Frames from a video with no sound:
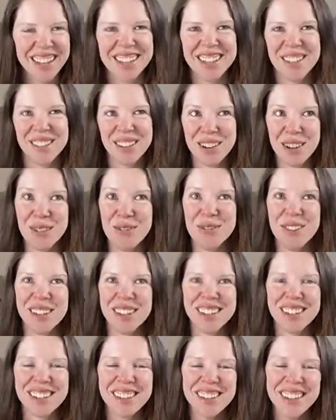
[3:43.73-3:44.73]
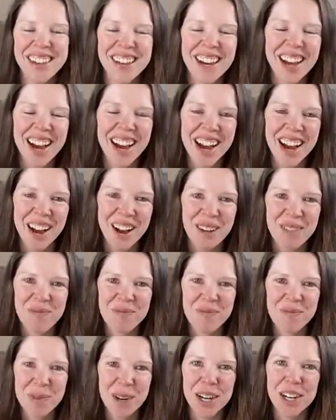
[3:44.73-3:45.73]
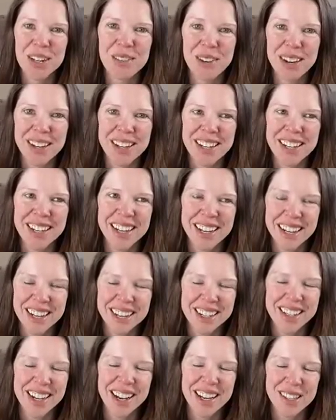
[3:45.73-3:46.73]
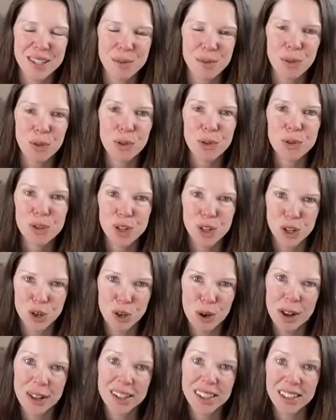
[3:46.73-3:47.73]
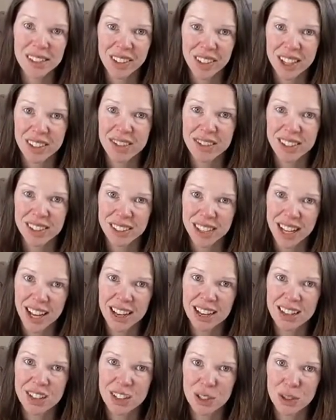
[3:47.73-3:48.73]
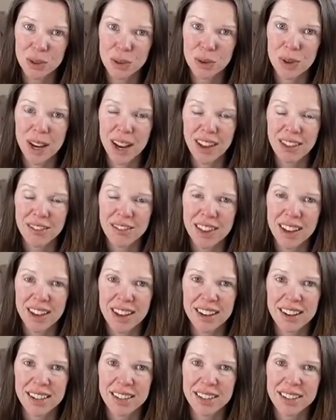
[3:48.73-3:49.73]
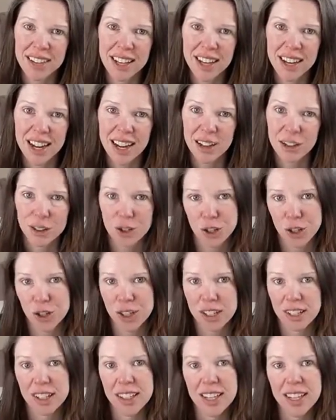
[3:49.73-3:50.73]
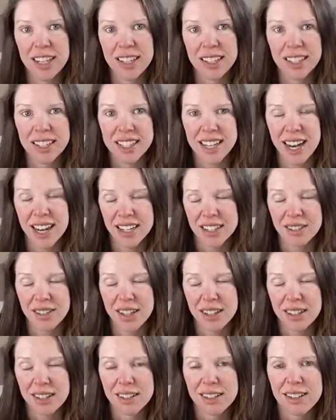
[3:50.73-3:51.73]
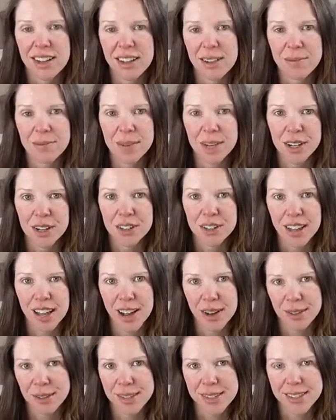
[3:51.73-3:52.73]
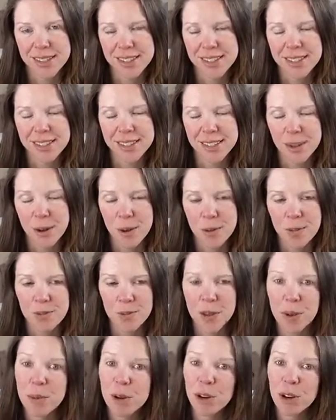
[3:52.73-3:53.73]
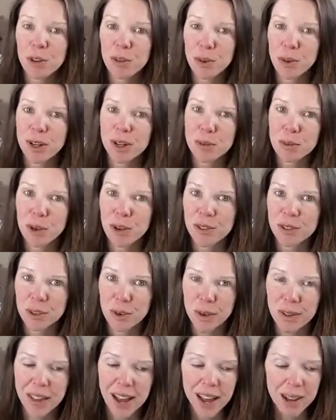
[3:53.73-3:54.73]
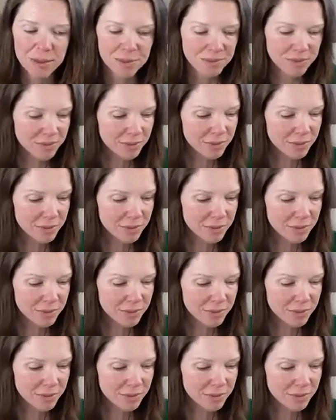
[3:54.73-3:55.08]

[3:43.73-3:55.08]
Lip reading: So go figure. But anyway, it has improved her quality of life a lot to have that allergen deactivated here in the house. So let me know if you want any more info on that.